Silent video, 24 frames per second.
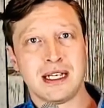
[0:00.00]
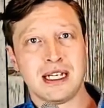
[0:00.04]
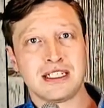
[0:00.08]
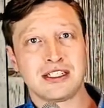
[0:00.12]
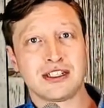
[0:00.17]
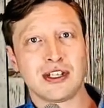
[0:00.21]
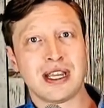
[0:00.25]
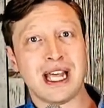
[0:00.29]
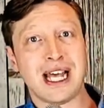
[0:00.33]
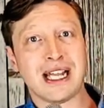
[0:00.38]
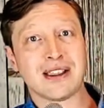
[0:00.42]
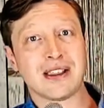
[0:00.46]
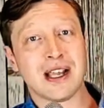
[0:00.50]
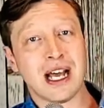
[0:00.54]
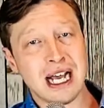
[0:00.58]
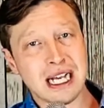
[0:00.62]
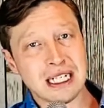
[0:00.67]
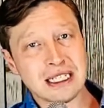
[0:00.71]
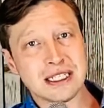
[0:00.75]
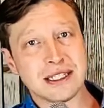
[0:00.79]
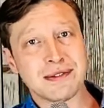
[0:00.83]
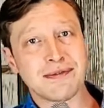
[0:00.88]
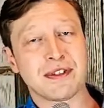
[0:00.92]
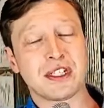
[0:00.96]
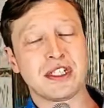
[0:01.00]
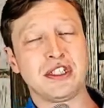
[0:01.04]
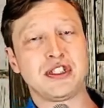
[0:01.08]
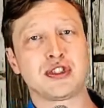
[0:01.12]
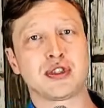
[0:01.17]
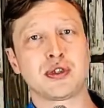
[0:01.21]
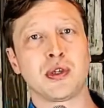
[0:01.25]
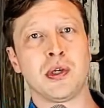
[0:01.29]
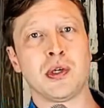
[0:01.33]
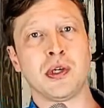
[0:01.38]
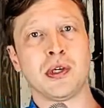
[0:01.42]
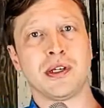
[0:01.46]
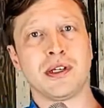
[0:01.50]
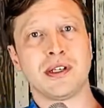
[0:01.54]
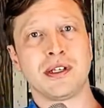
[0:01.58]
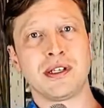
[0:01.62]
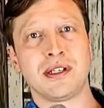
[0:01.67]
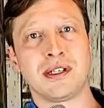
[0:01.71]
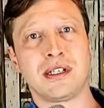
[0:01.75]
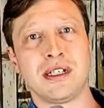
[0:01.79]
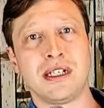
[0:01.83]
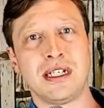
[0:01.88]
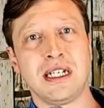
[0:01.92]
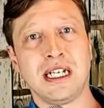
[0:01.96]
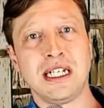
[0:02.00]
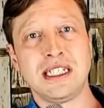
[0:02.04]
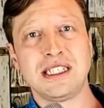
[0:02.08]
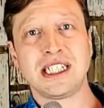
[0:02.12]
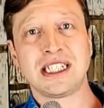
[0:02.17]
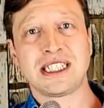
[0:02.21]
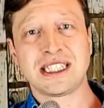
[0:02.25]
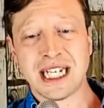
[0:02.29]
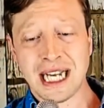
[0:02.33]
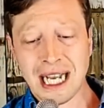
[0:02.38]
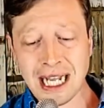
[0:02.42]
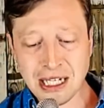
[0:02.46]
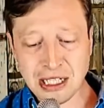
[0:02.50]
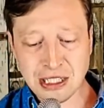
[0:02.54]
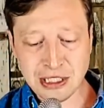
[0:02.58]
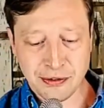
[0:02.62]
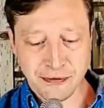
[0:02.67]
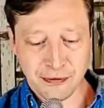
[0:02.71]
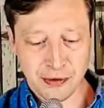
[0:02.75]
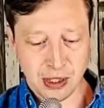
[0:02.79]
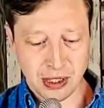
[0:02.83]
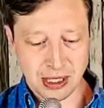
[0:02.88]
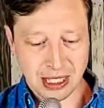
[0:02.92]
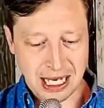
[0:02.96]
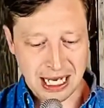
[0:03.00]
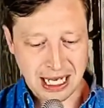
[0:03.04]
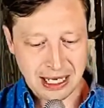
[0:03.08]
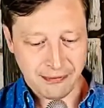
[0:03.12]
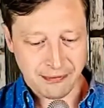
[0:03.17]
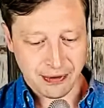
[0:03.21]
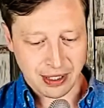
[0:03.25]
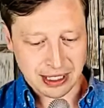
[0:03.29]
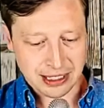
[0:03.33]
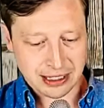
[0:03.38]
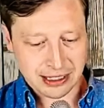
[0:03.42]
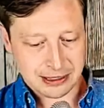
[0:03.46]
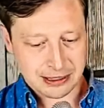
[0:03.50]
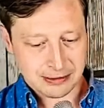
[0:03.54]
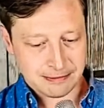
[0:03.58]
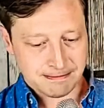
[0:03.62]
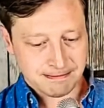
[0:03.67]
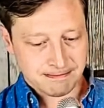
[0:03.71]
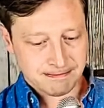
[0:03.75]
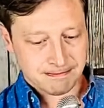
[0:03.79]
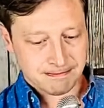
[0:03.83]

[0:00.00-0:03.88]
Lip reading: So that loss of control is a challenge for a lot of us.